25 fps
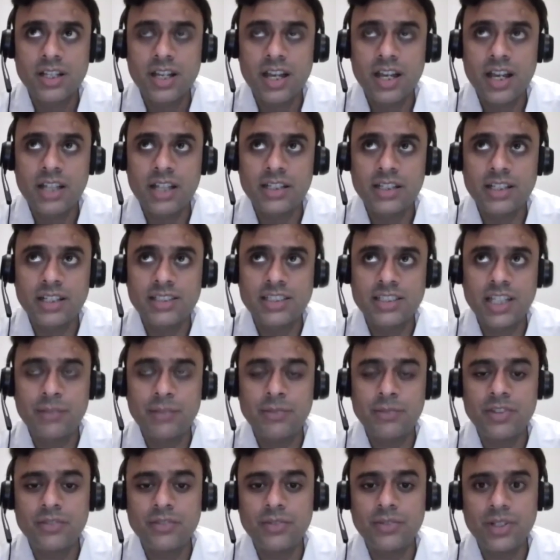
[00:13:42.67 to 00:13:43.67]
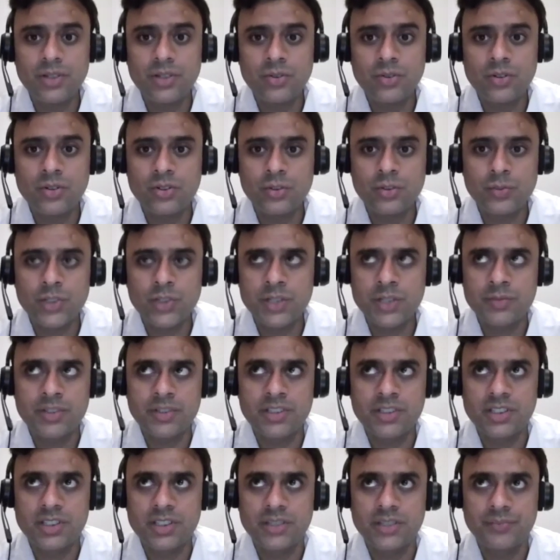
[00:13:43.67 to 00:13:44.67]
And that same year we had gone to
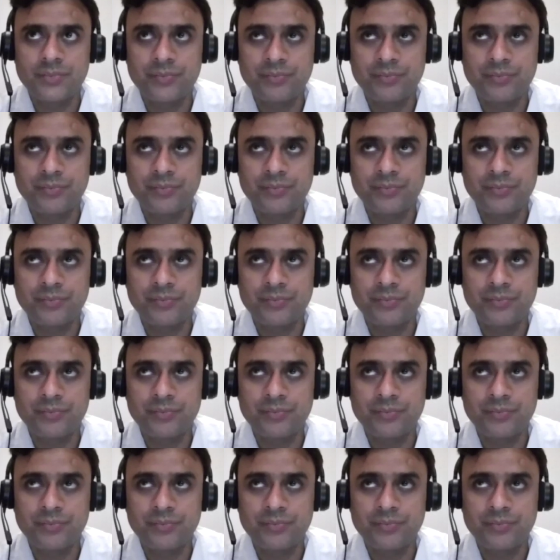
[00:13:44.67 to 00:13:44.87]
Puttaparthi.